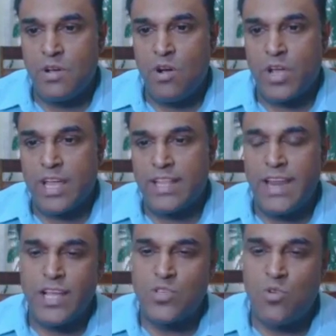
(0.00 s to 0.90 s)
okay, the
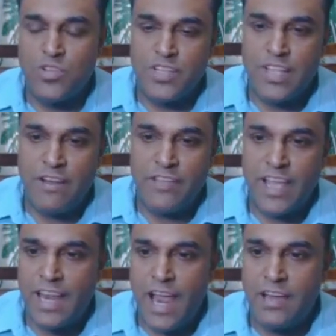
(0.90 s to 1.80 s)
next question that we
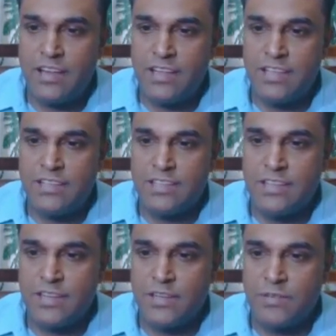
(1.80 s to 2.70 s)
can handle is,
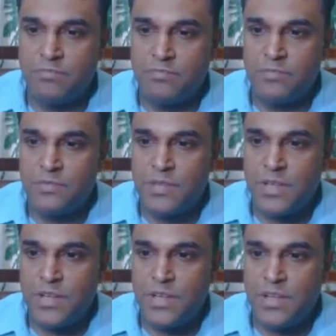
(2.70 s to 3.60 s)

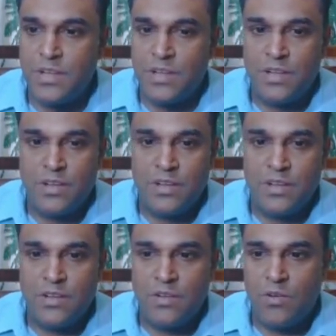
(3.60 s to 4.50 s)

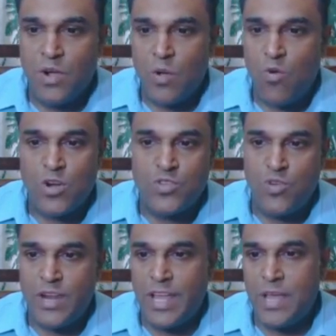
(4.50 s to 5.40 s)
okay, what's
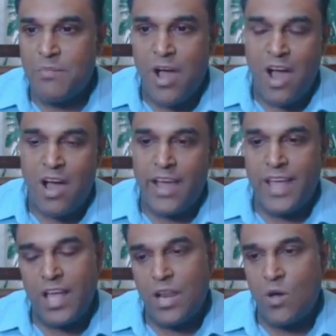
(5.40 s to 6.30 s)
your name? Hi,
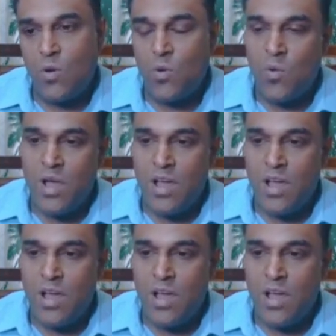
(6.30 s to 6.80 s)
hello.